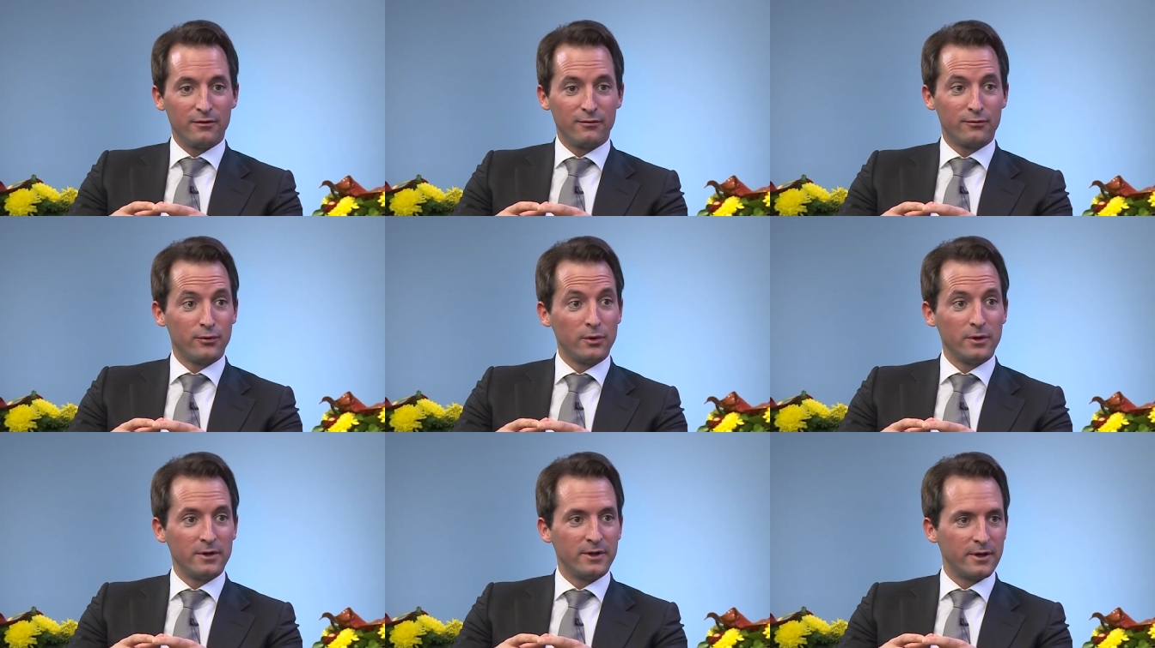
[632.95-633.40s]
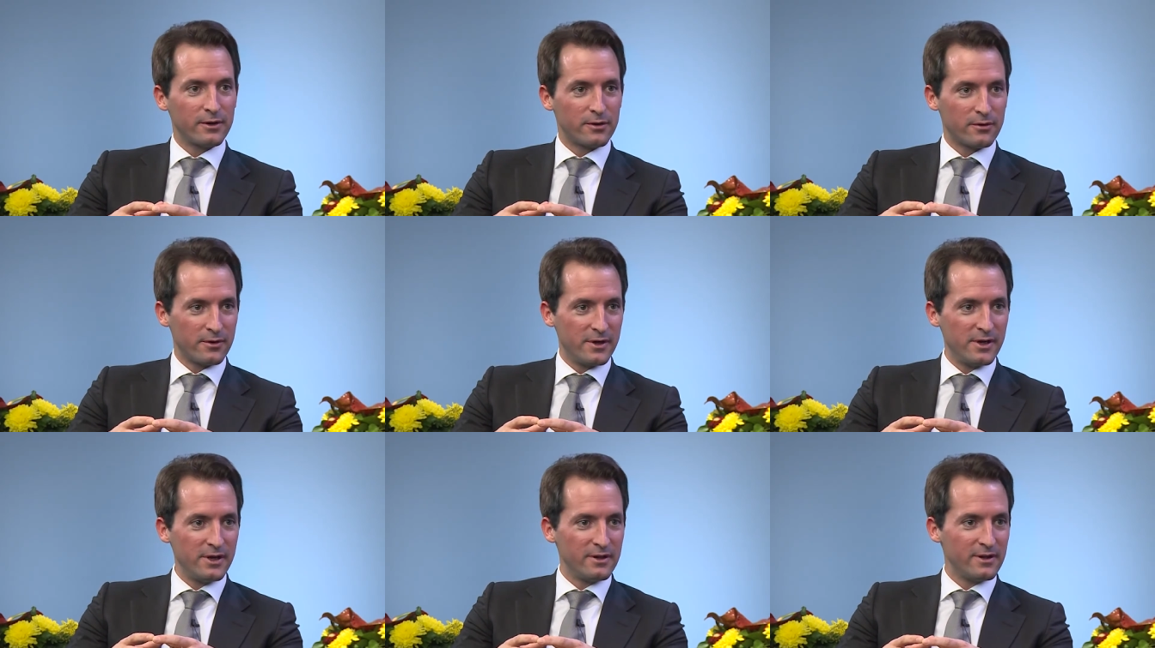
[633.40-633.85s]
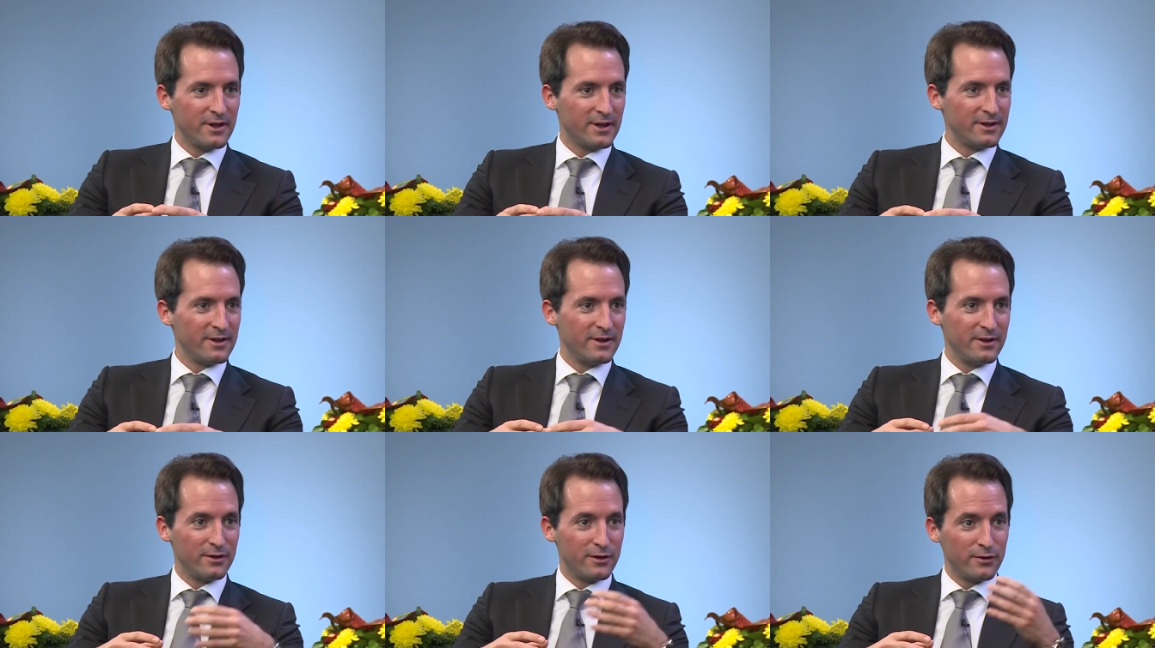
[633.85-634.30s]
fully agree
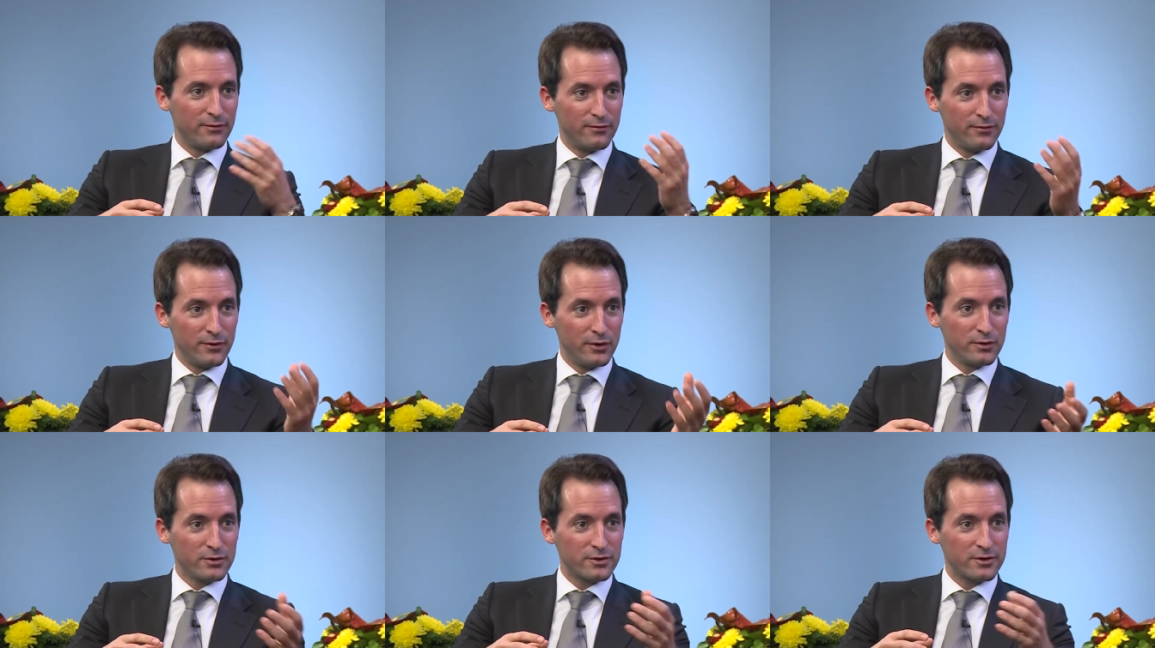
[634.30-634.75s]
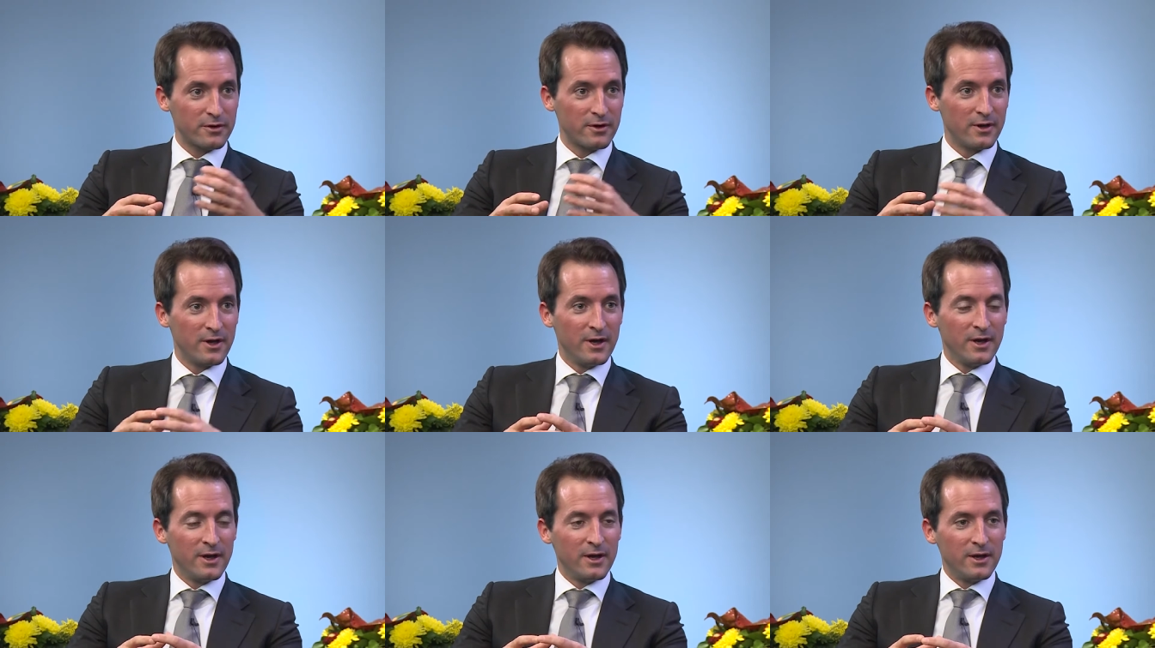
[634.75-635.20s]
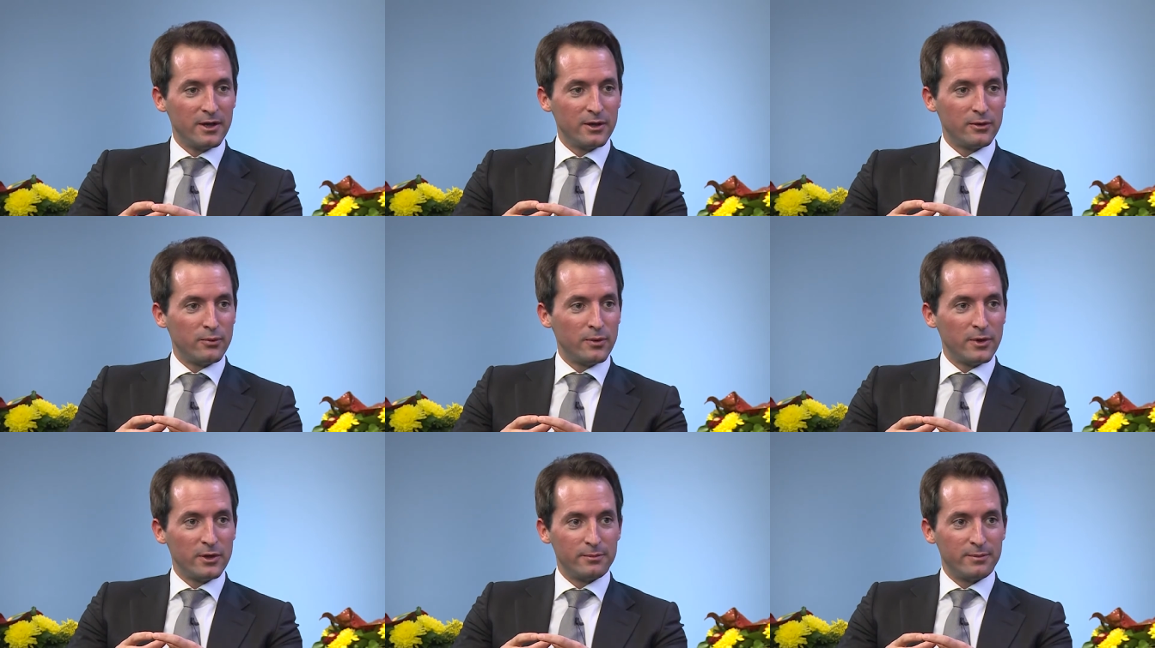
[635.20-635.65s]
that in the future it
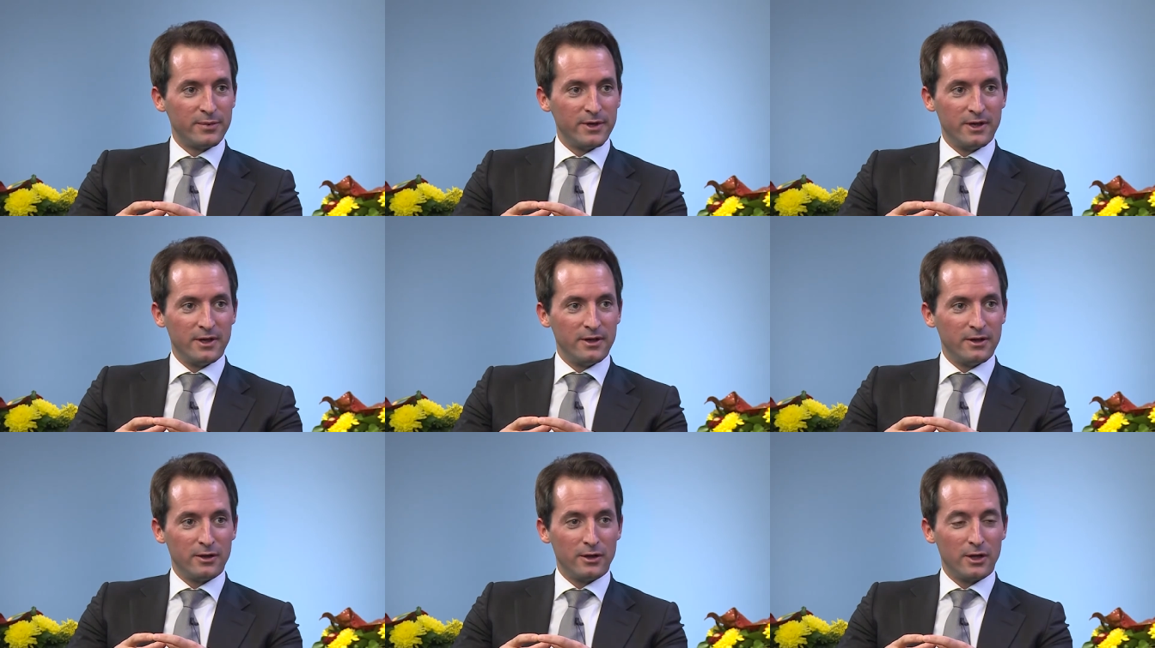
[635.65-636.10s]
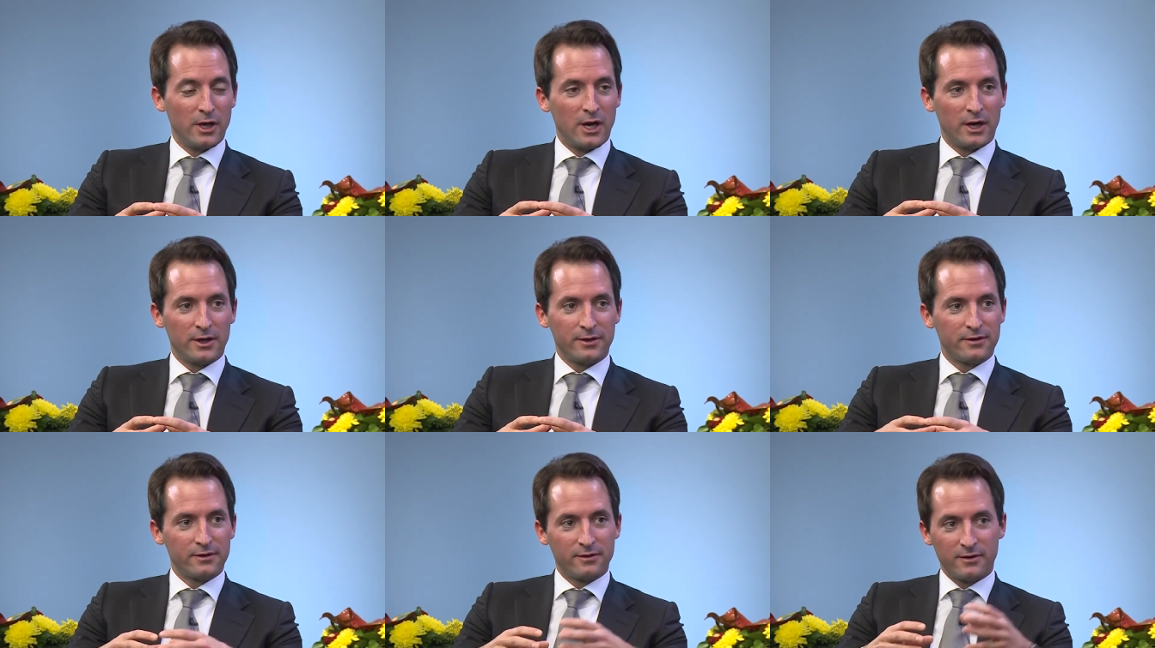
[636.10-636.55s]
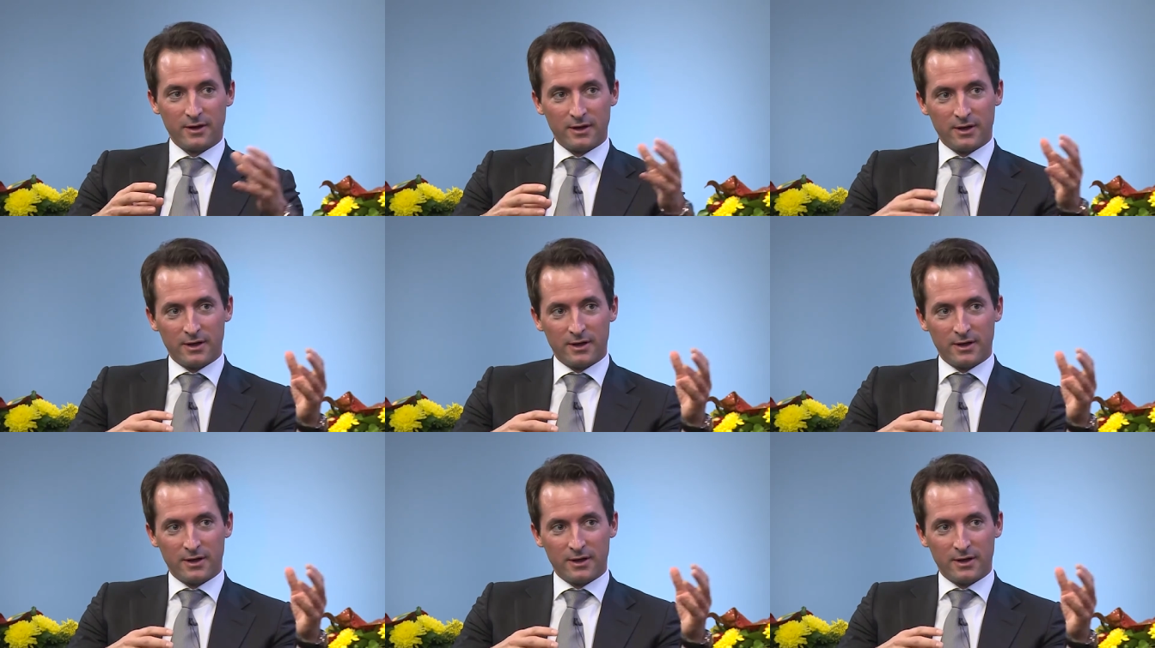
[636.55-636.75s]
will be not